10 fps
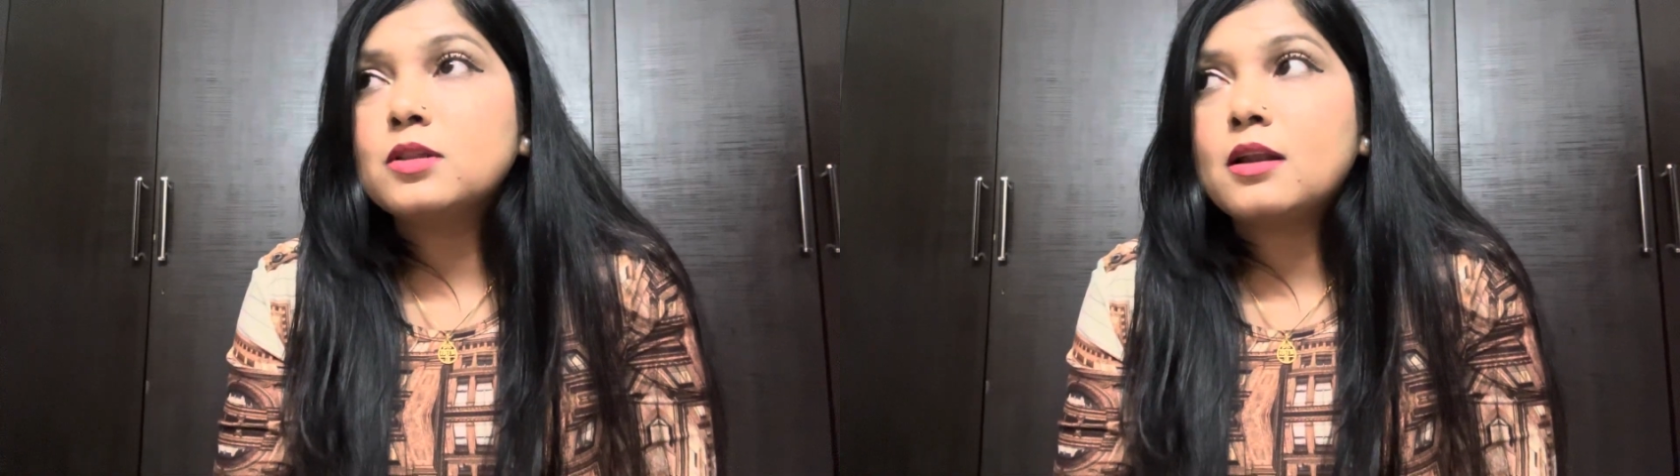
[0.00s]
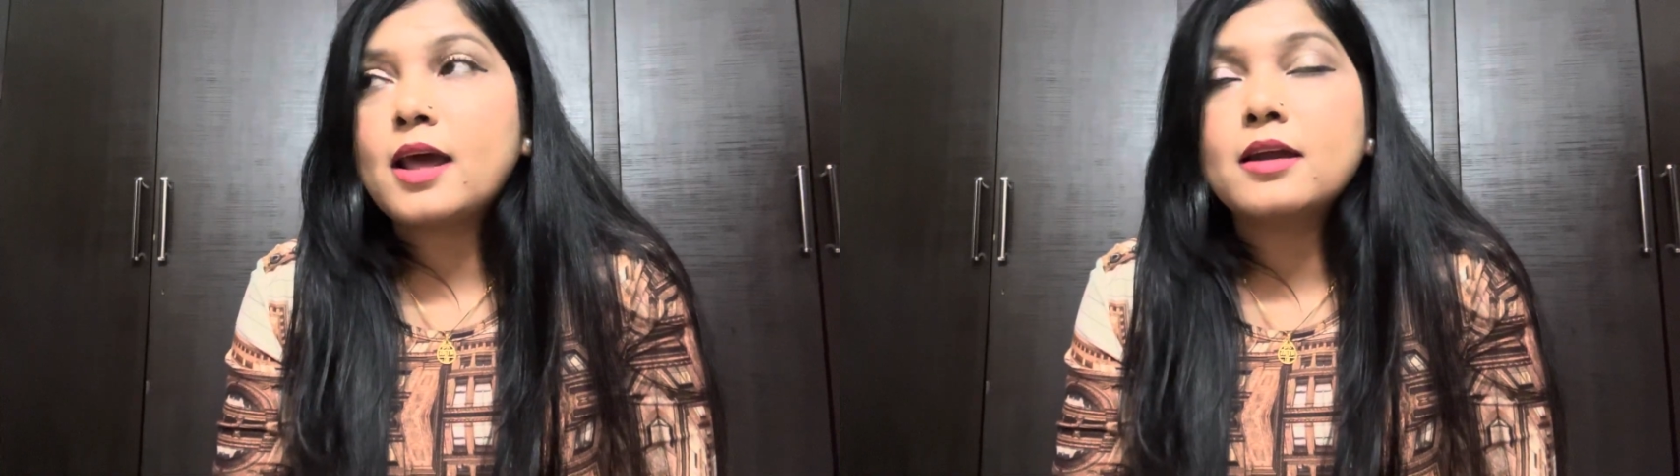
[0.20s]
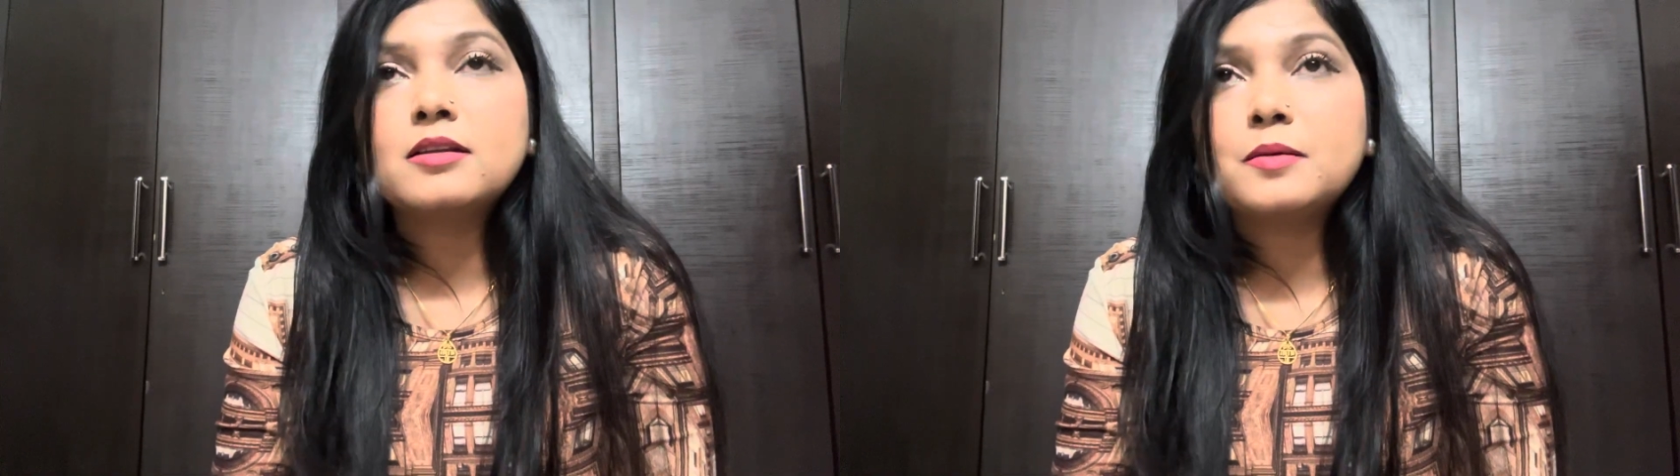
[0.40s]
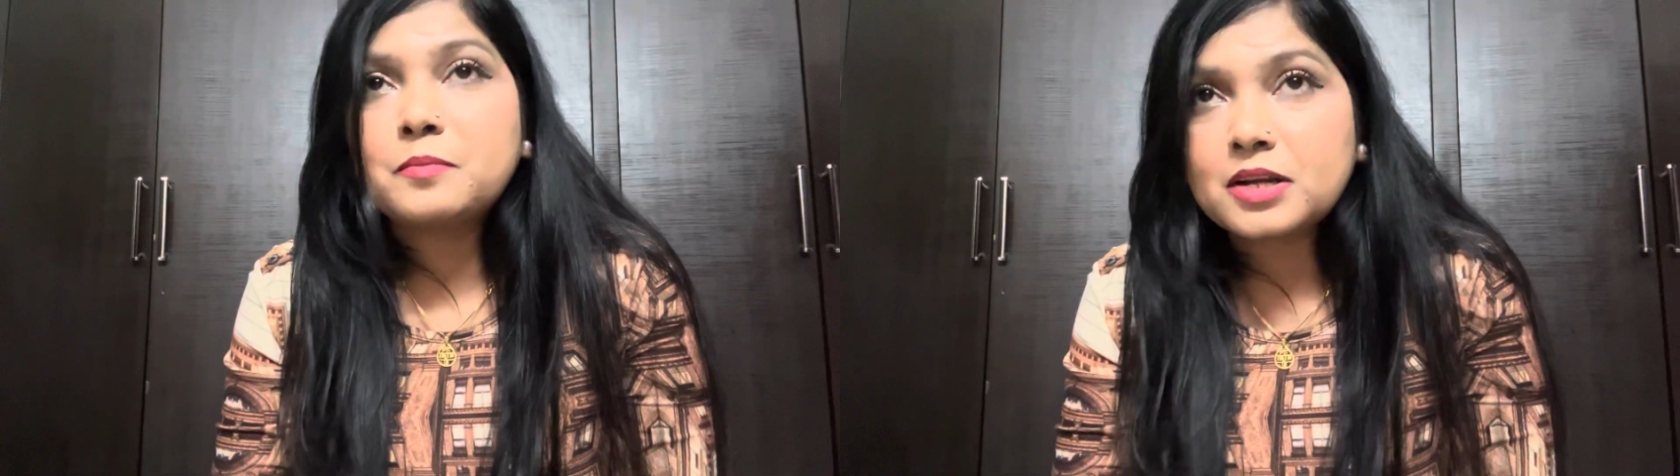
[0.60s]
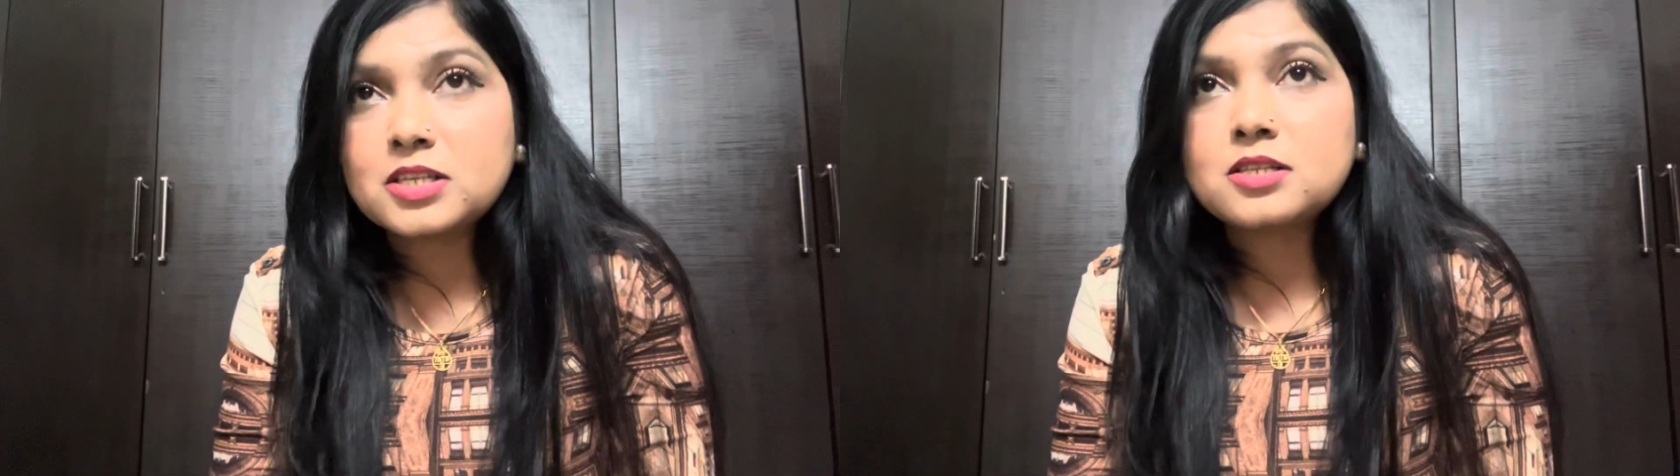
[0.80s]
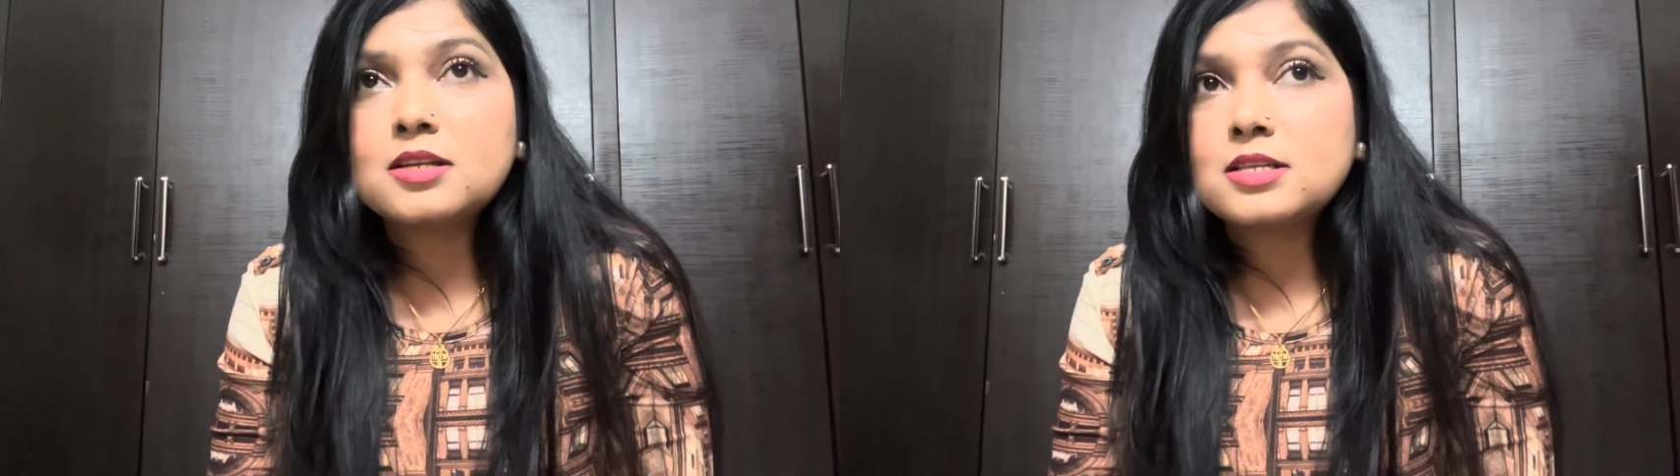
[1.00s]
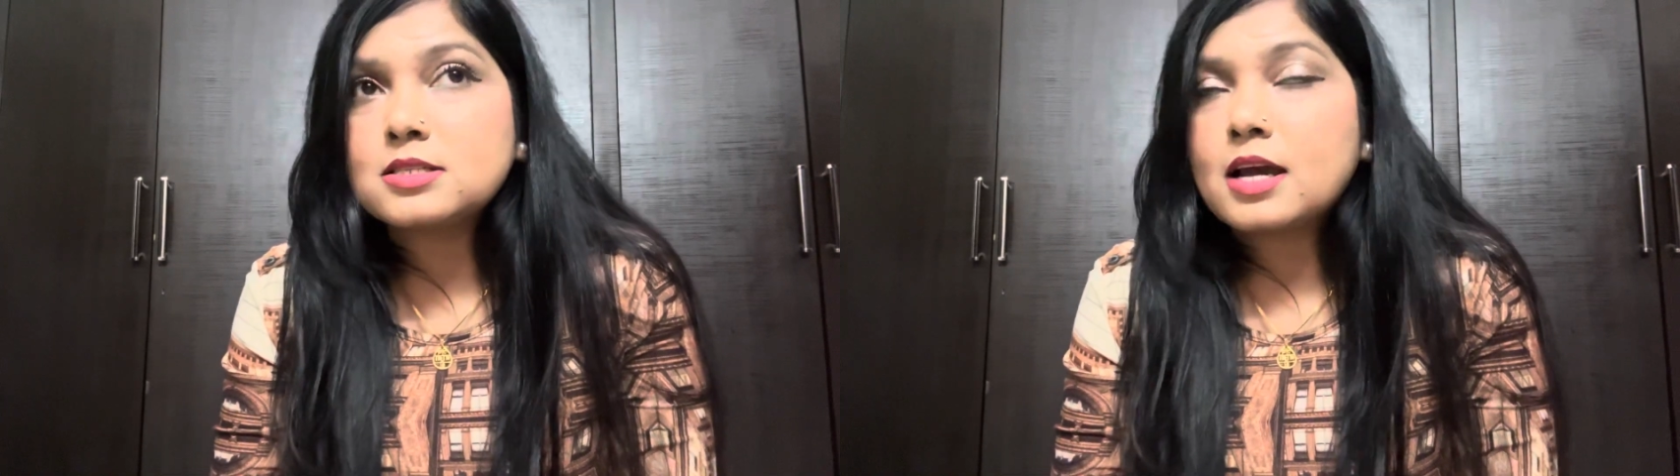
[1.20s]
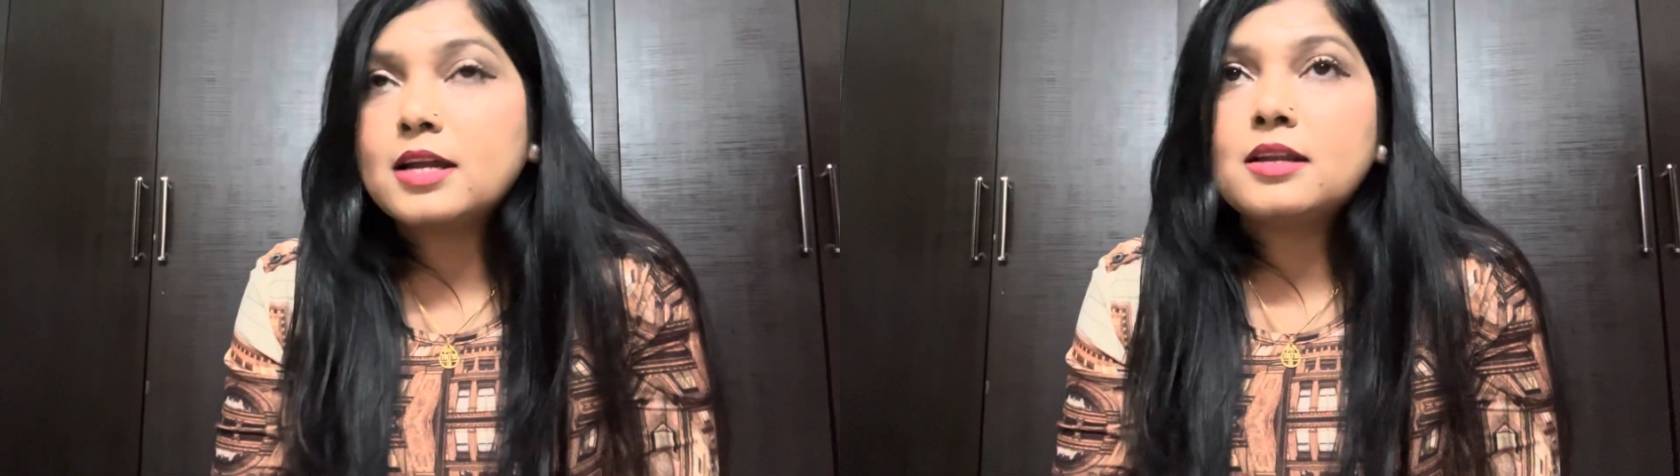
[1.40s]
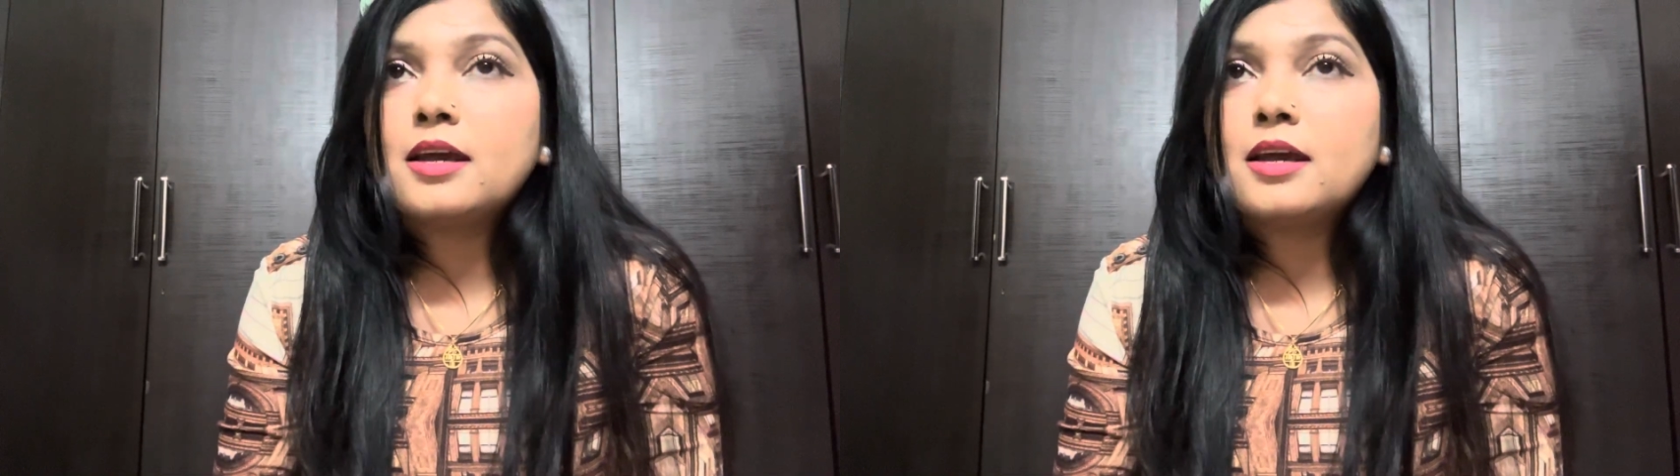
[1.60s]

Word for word: like depression anxiety